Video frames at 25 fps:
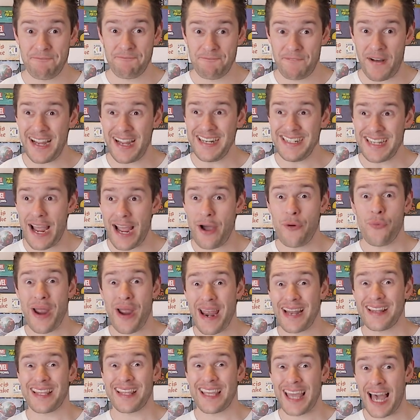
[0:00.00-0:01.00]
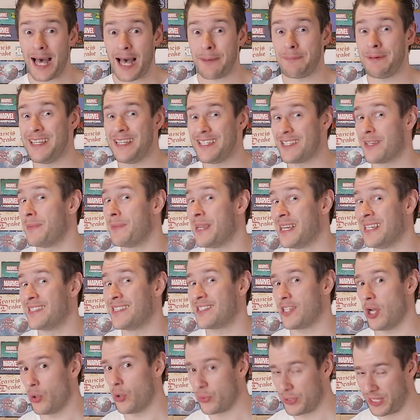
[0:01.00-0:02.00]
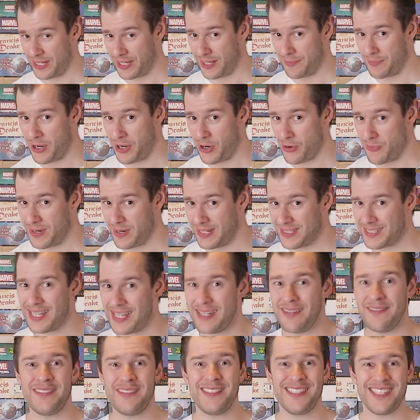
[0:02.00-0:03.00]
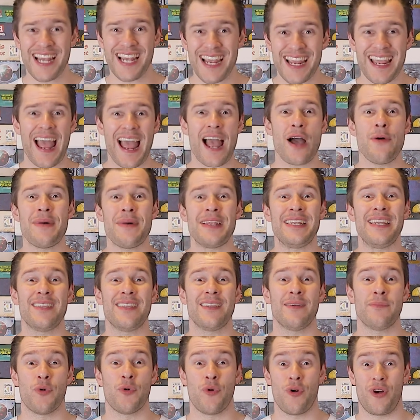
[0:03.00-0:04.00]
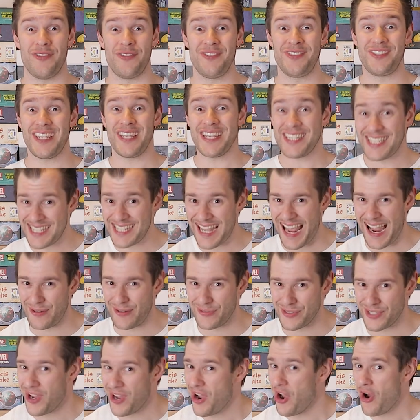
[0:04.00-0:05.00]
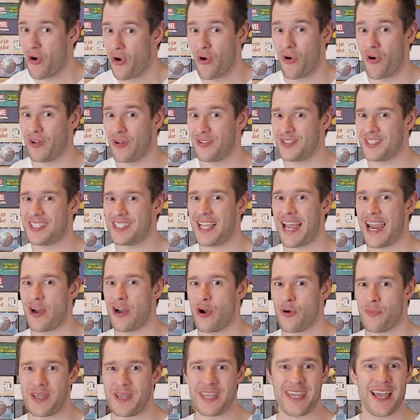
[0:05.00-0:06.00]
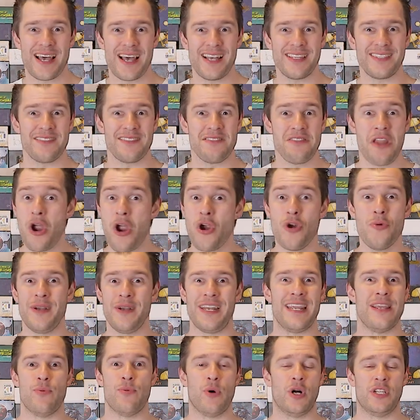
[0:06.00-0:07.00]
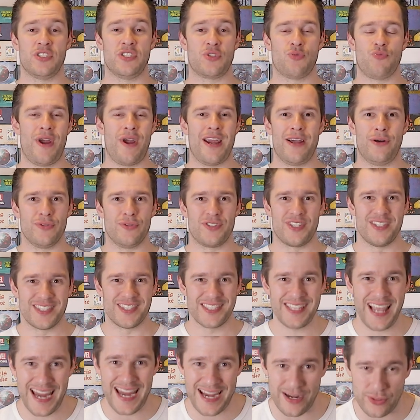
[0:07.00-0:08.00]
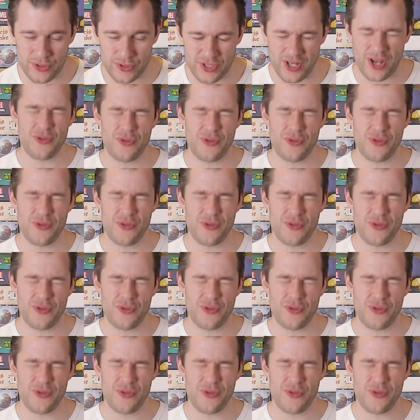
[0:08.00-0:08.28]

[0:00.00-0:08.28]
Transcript: Find out where the copies are being sold at the moment and check how many of them are on discount or on sale, because nobody wants Rails and Sails.